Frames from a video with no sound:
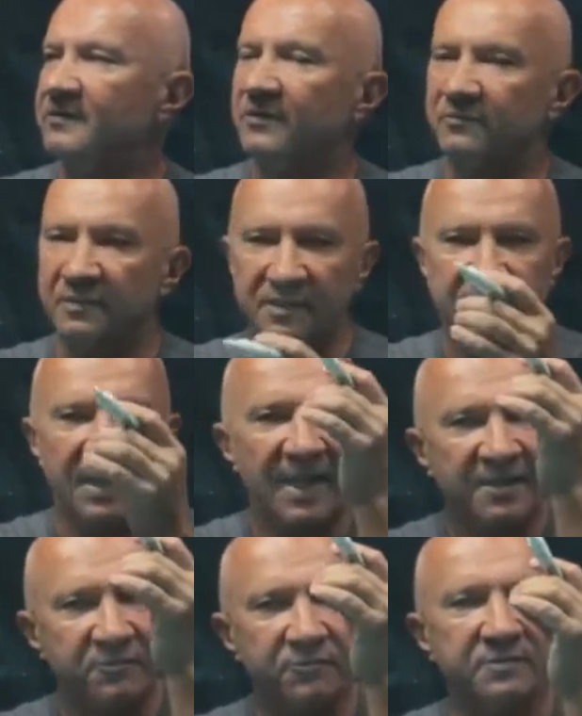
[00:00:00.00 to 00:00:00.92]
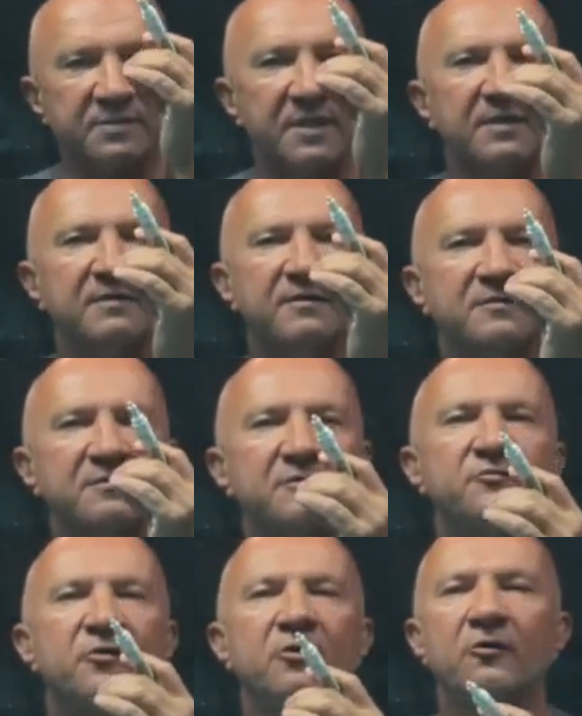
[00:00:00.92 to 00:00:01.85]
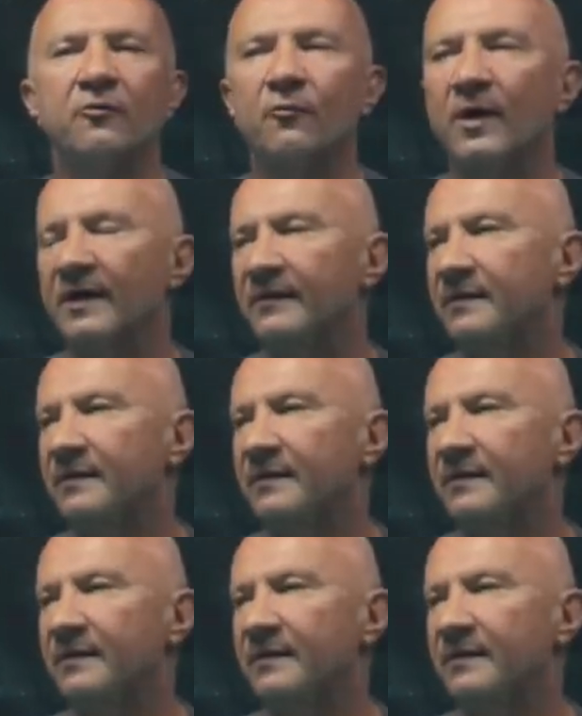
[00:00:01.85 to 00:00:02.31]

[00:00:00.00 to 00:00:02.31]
So the entries are either 0 or 1,